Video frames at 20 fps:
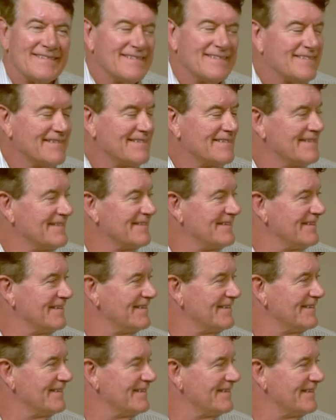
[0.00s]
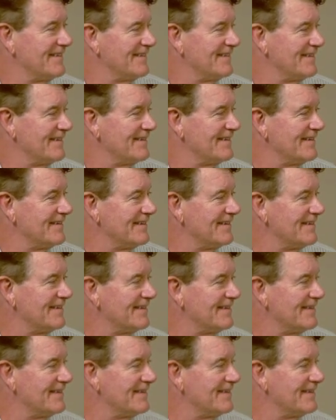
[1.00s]

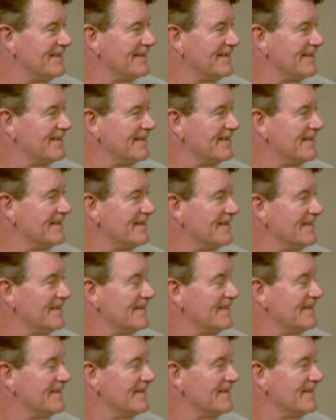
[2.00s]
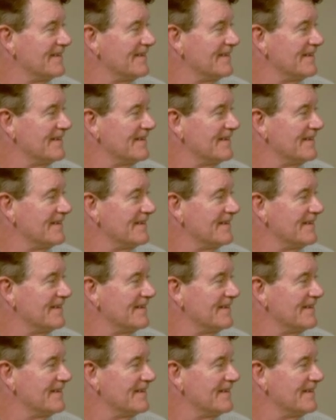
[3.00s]
This person isn't speaking.